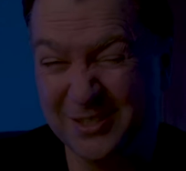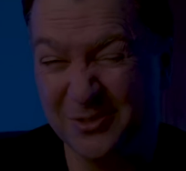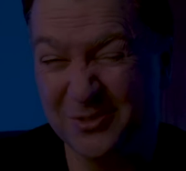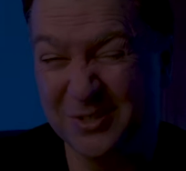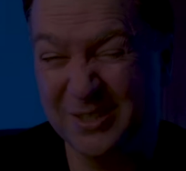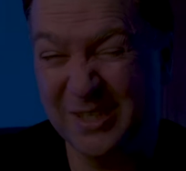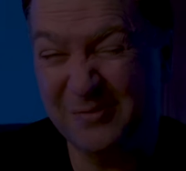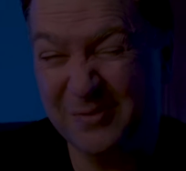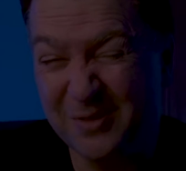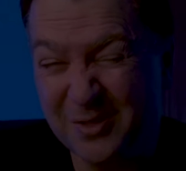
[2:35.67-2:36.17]
So
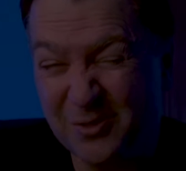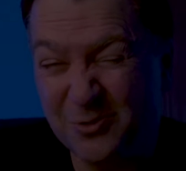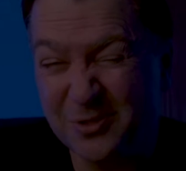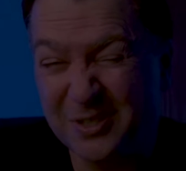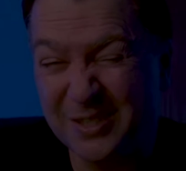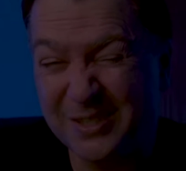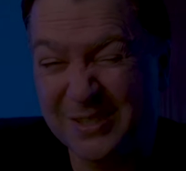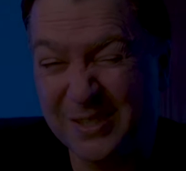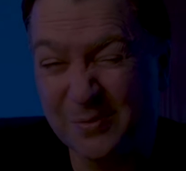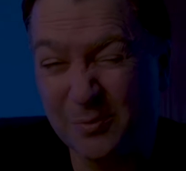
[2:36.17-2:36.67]
it's even
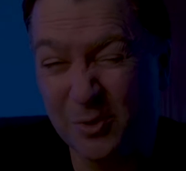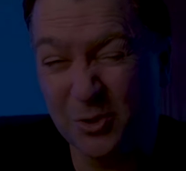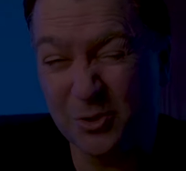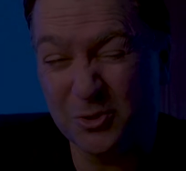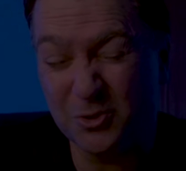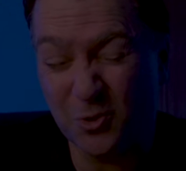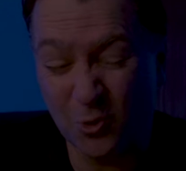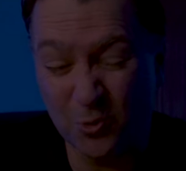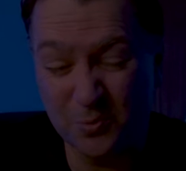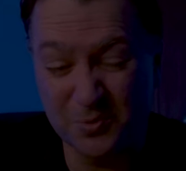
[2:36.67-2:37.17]
using similar
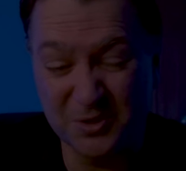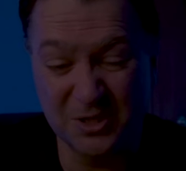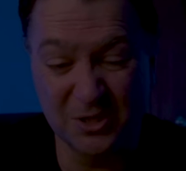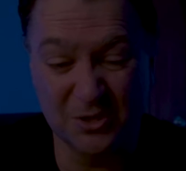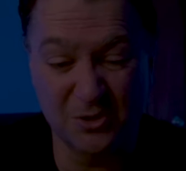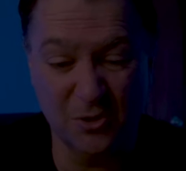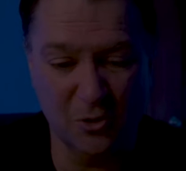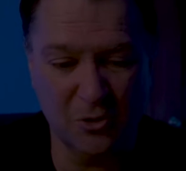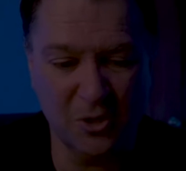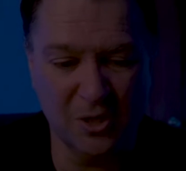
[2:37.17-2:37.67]
terms to
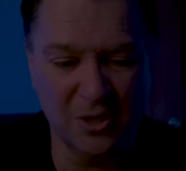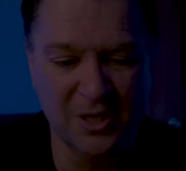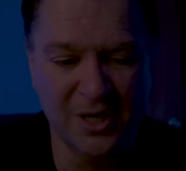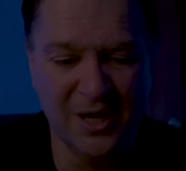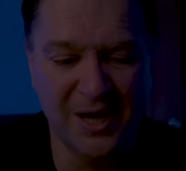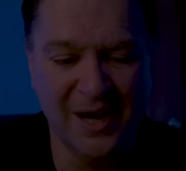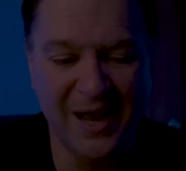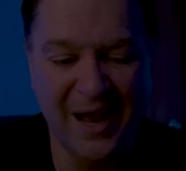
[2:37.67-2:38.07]
Docker.